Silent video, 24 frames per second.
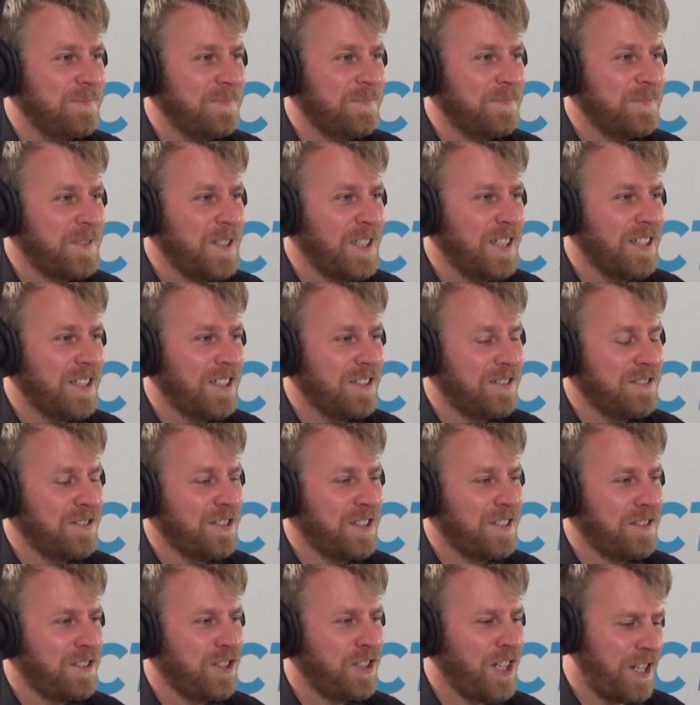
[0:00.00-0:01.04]
The
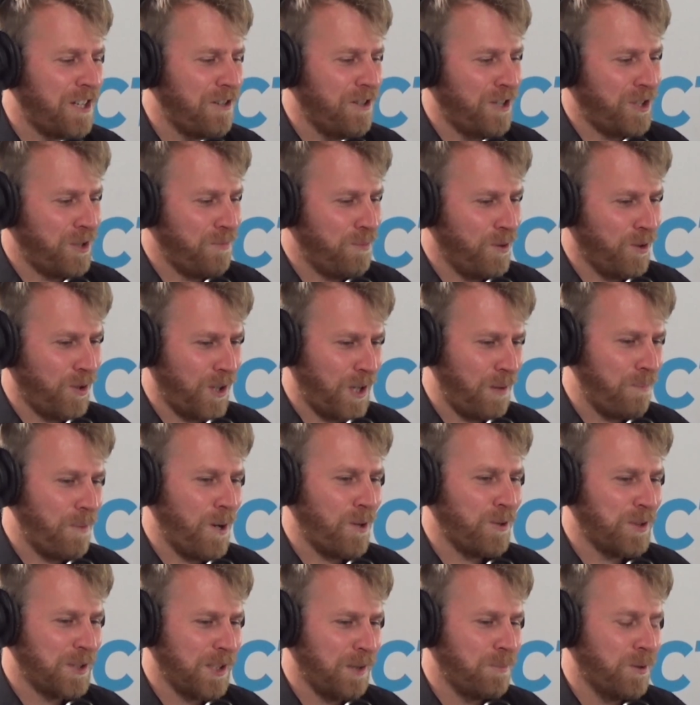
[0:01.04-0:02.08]
daycare actually put a
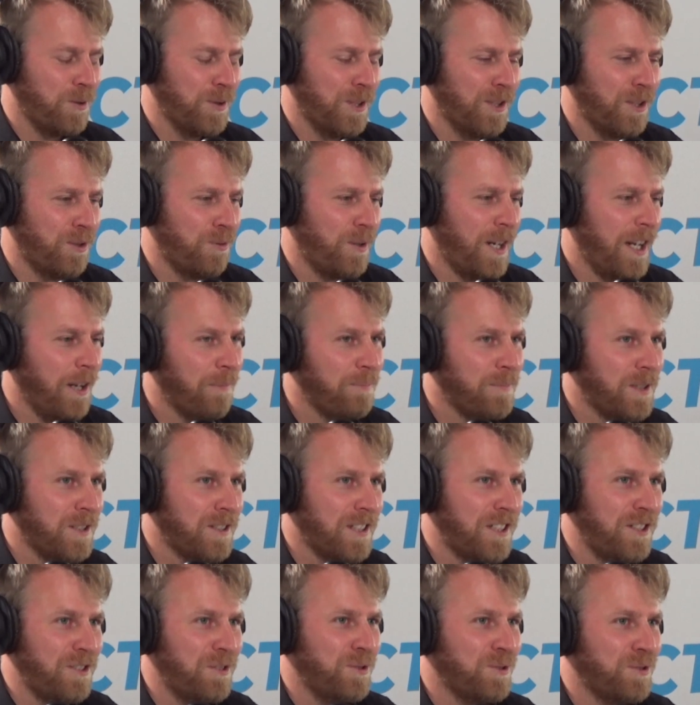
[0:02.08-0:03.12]
post up on the little app that they
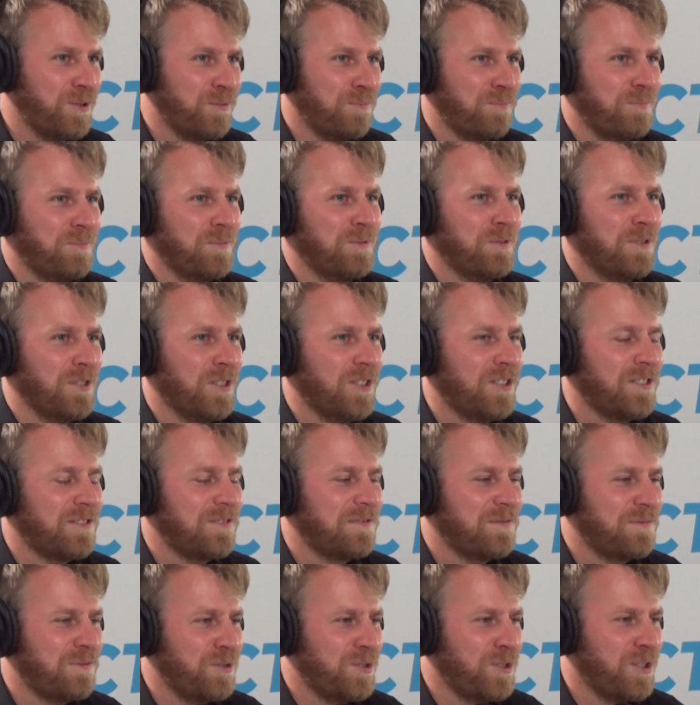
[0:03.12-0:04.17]
use.
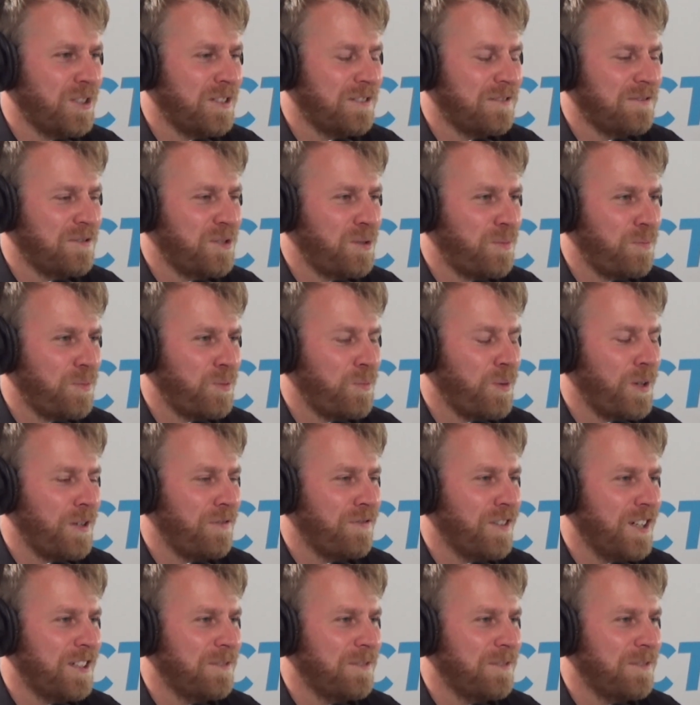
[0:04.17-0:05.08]
It's pretty funny.